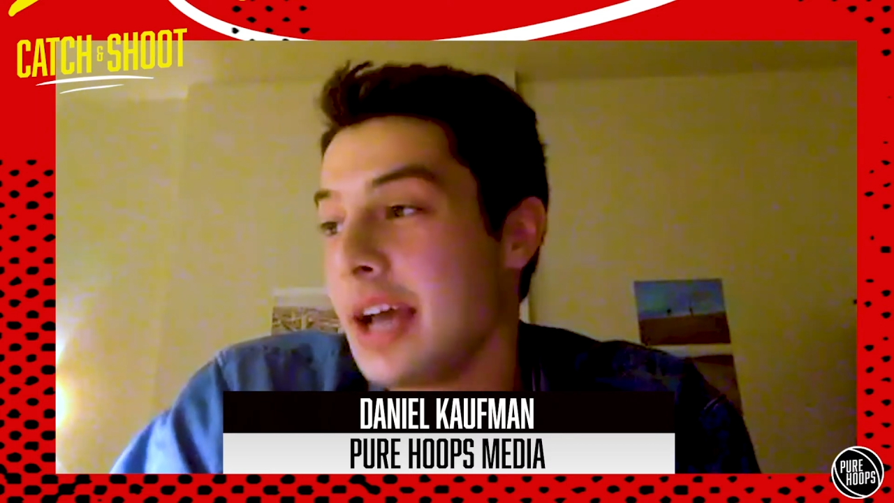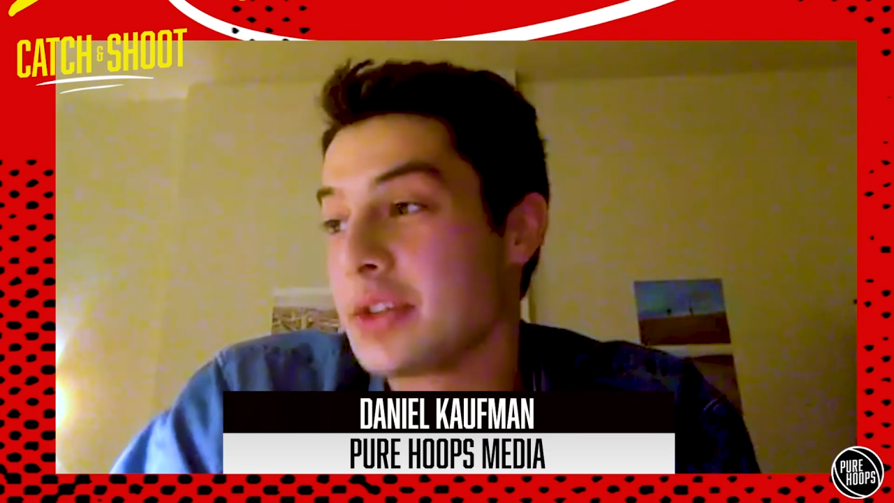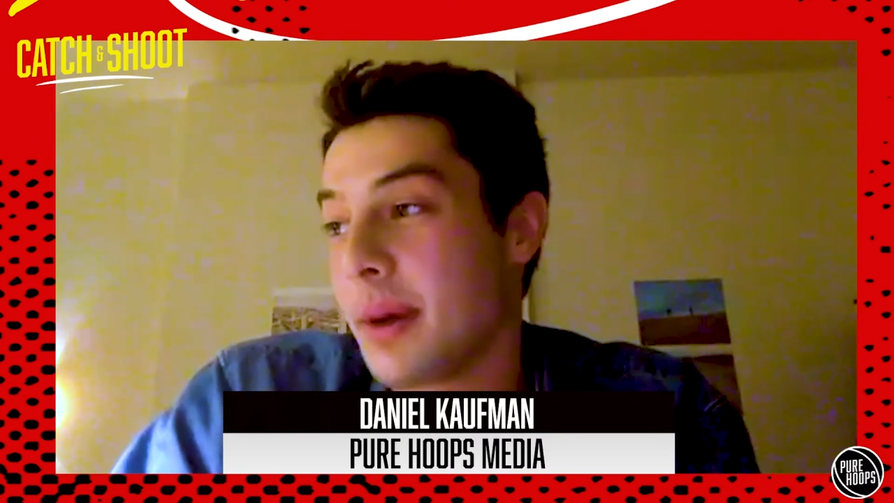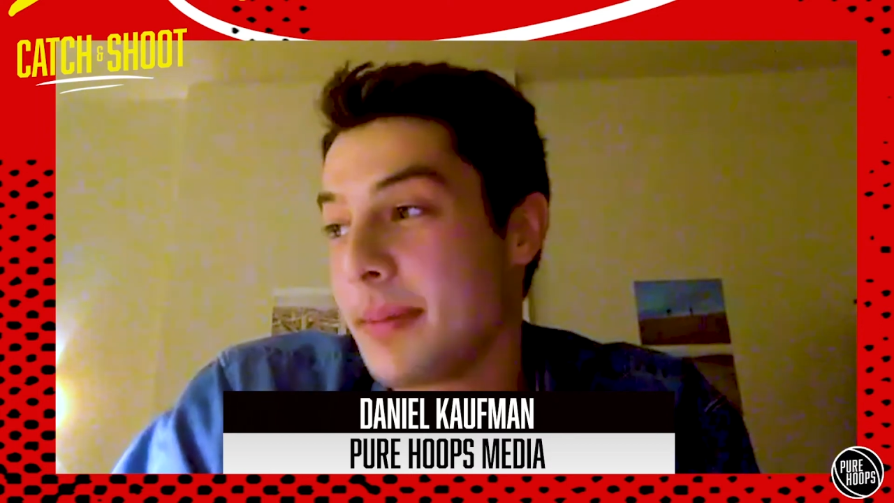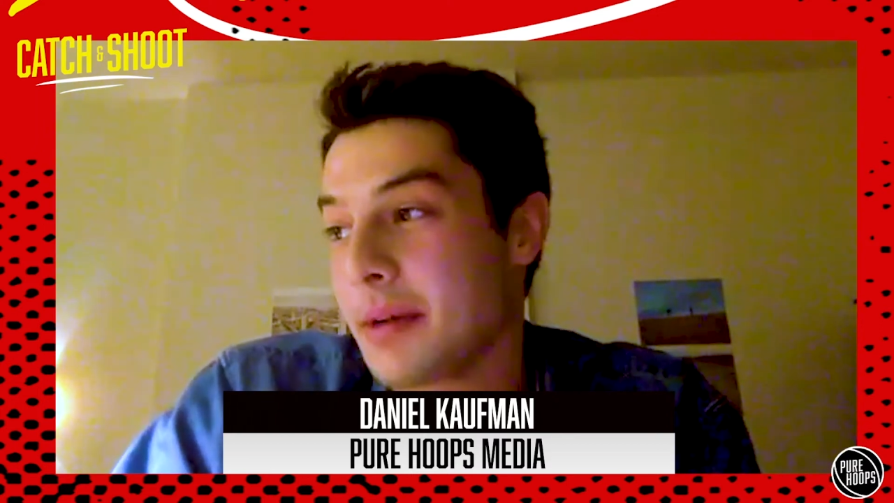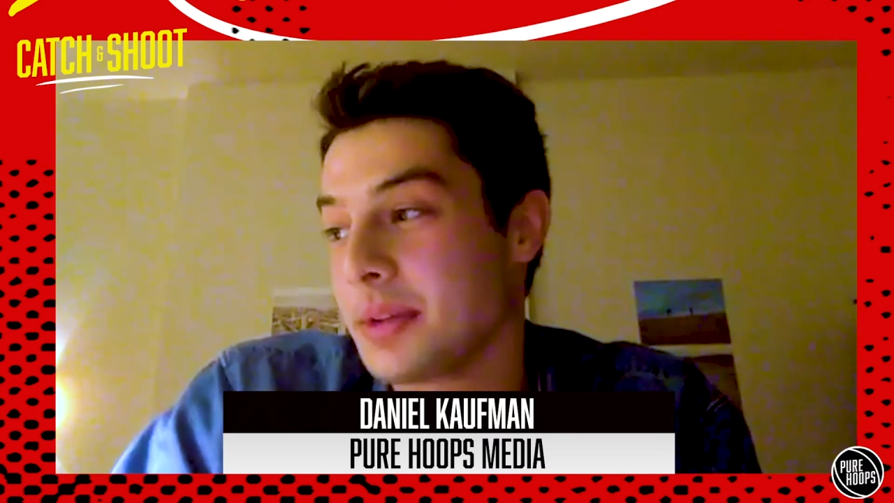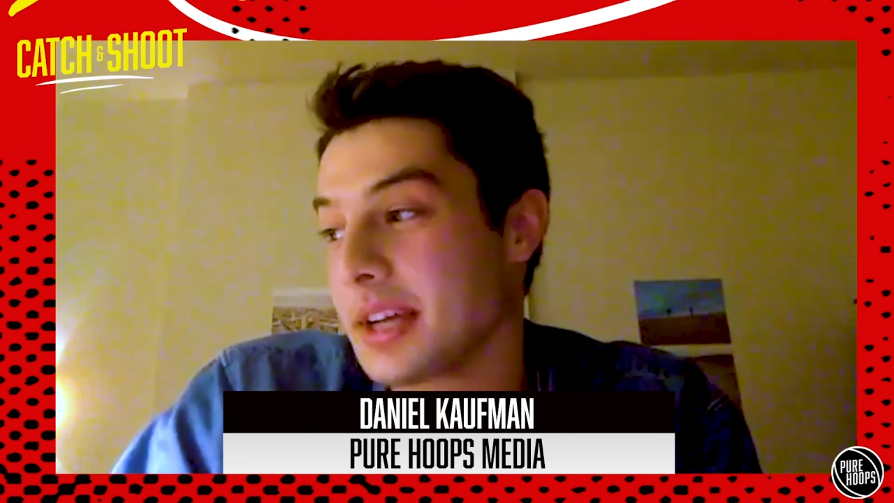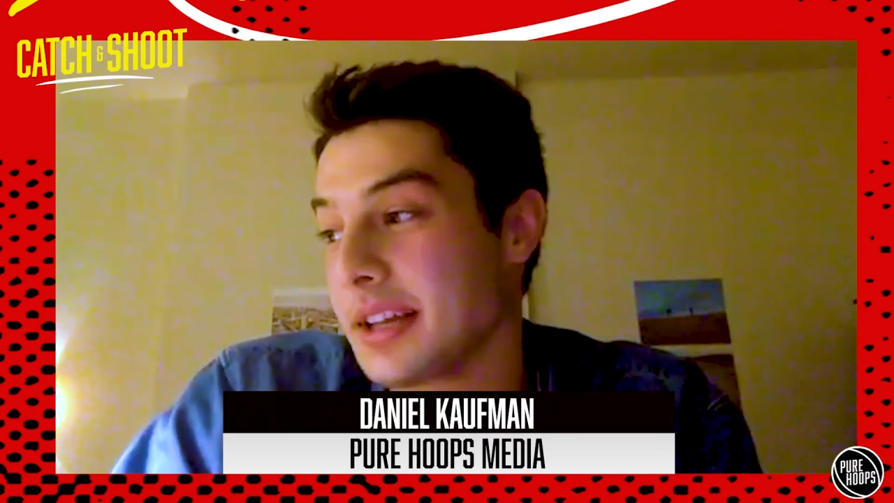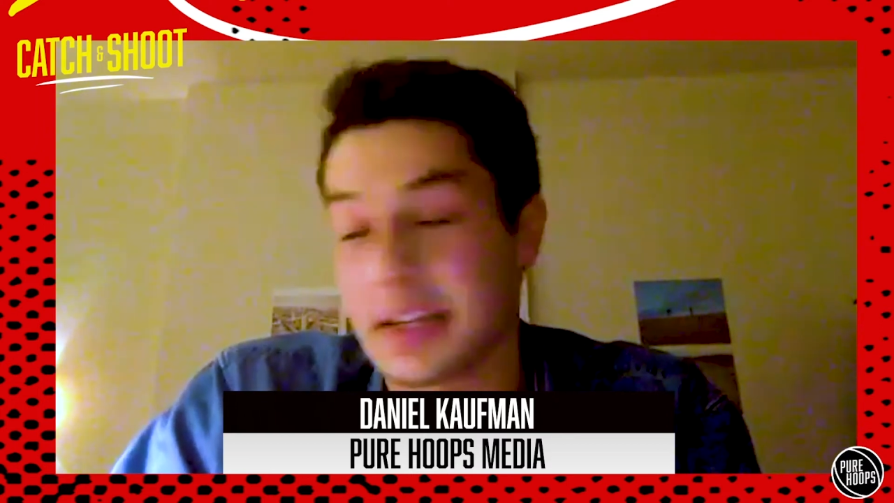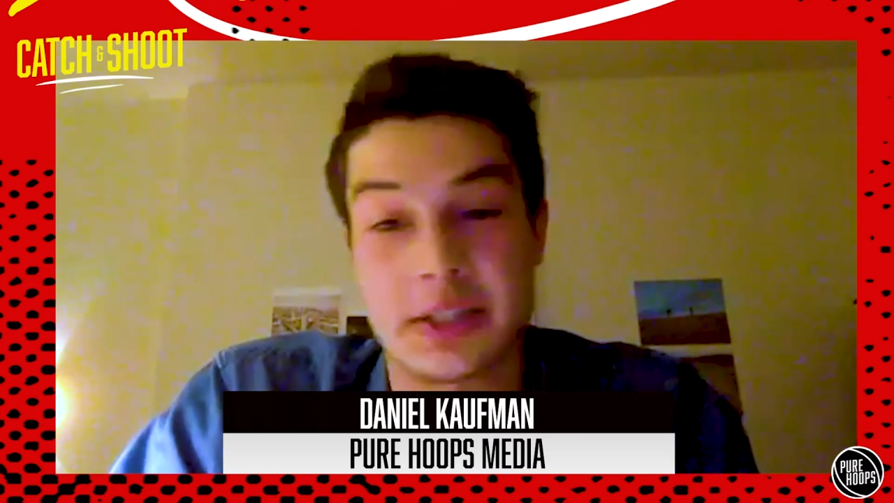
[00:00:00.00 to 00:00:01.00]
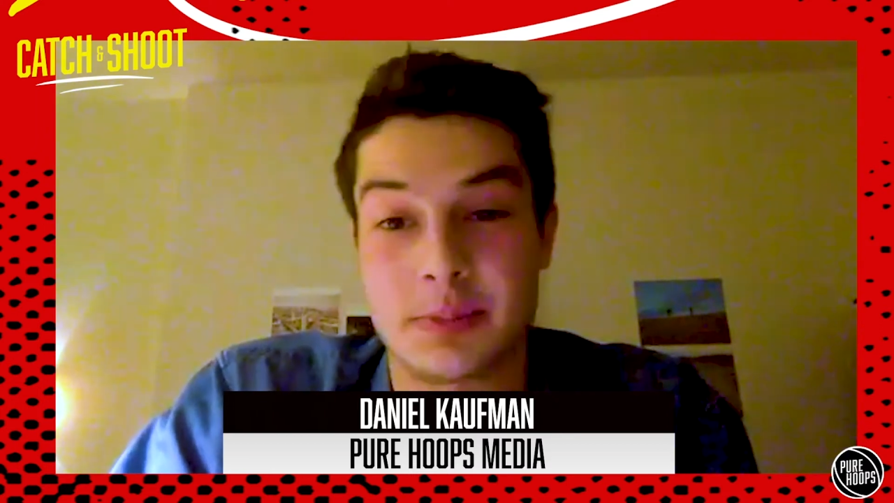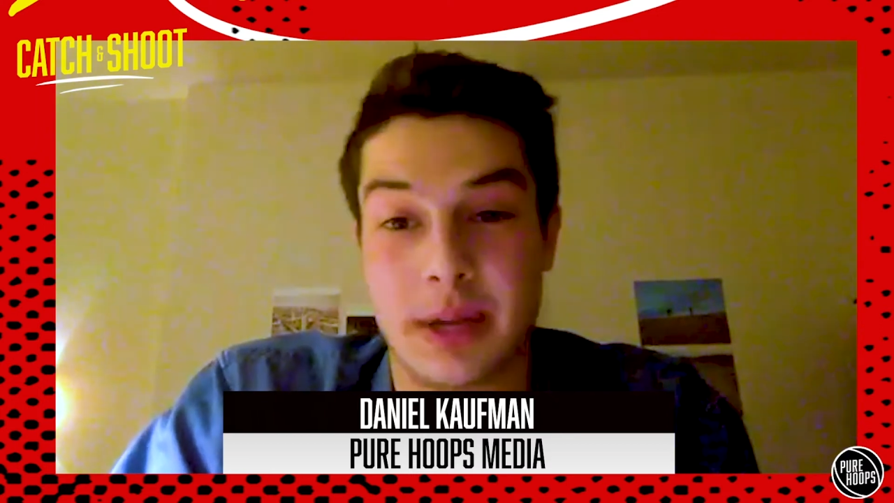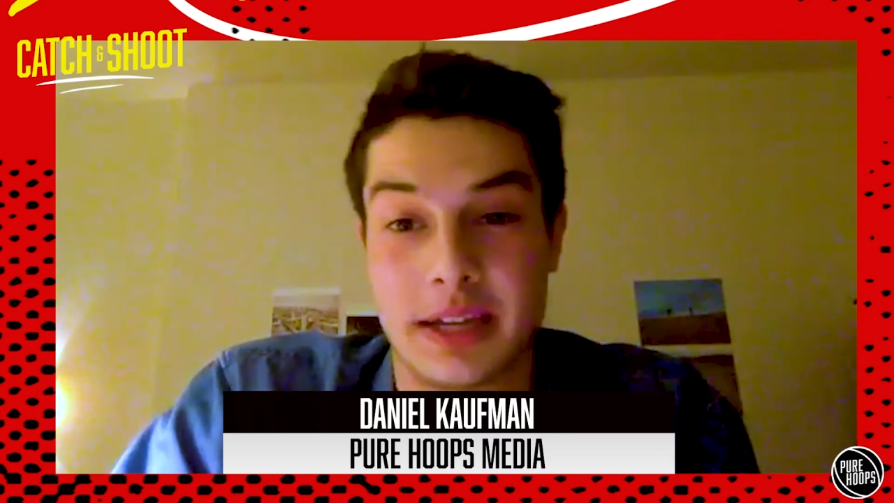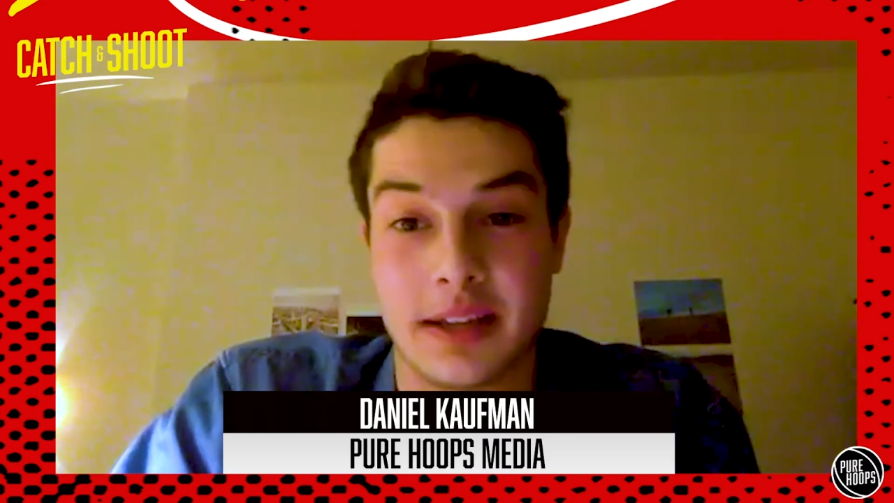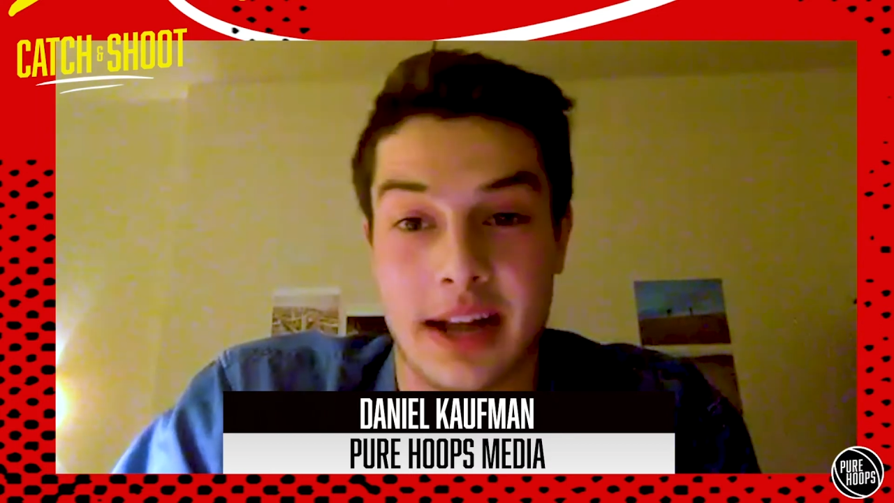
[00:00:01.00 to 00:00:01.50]
And so I'm not really going to like
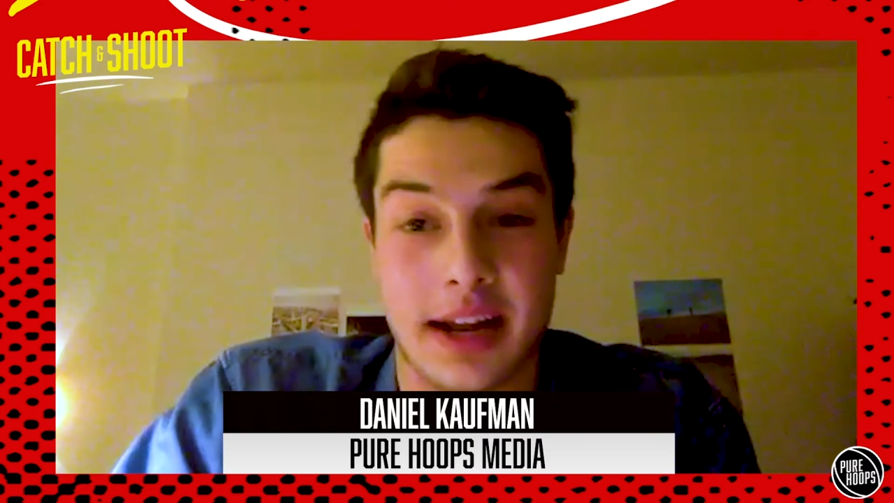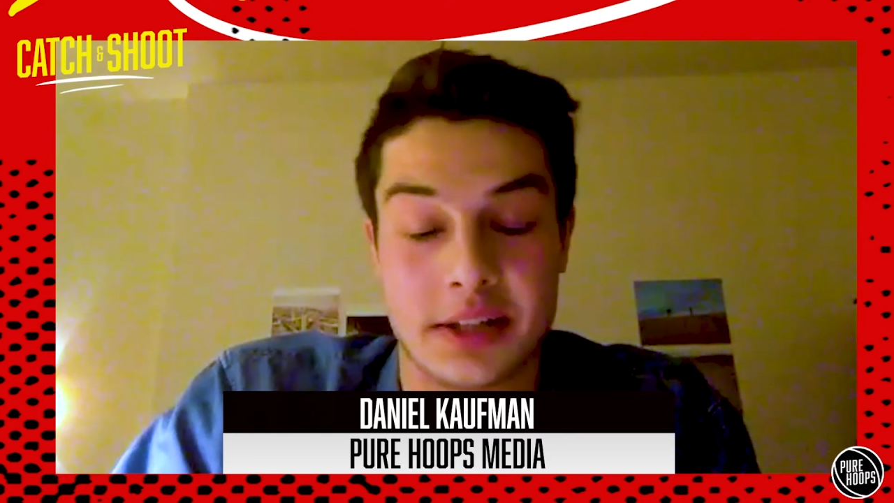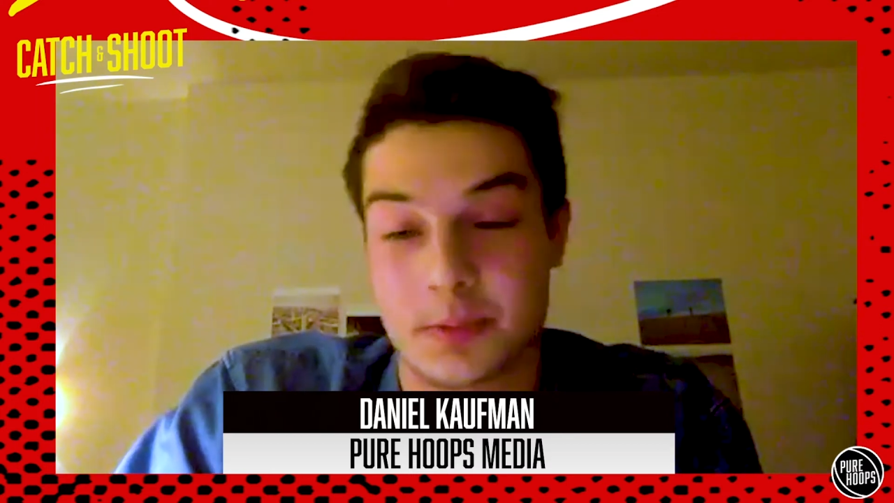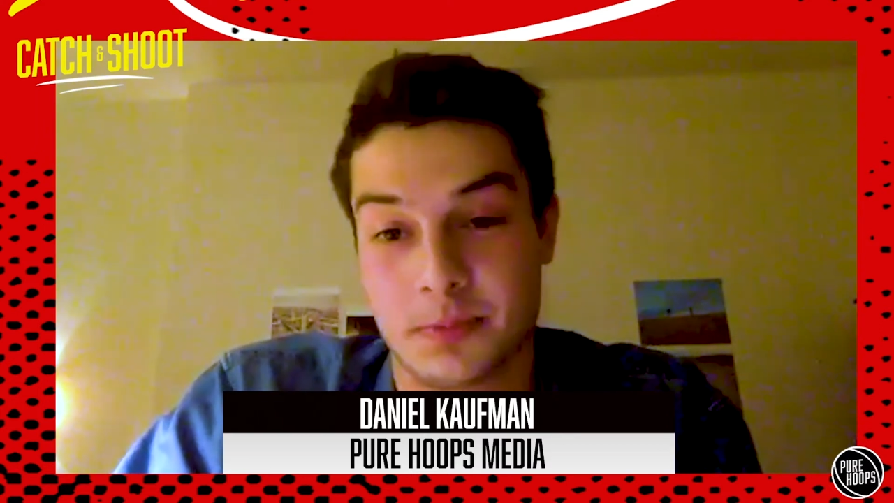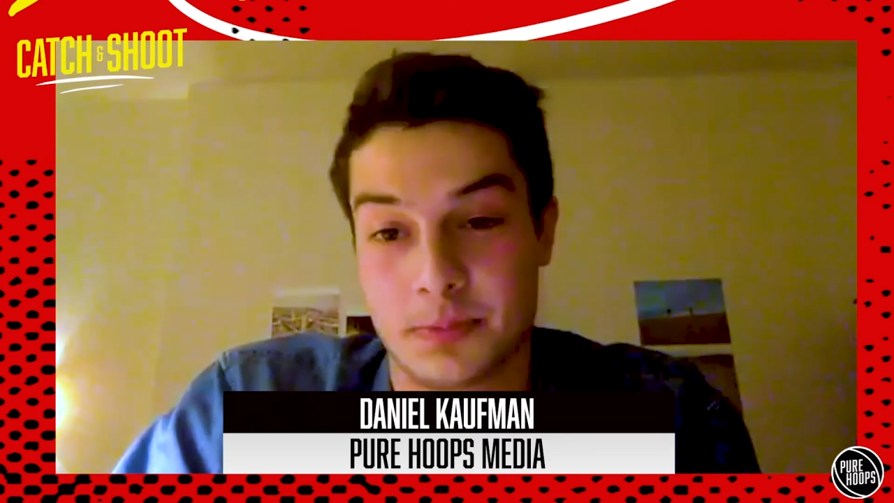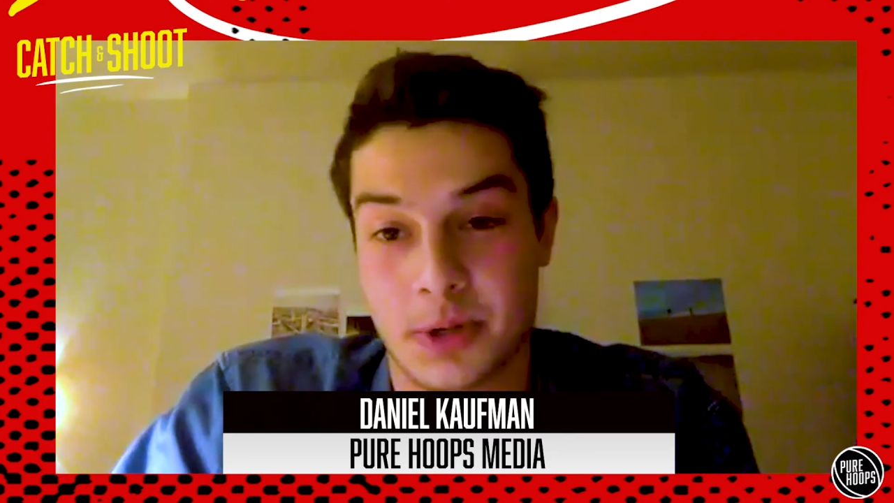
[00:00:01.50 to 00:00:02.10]
speculate on his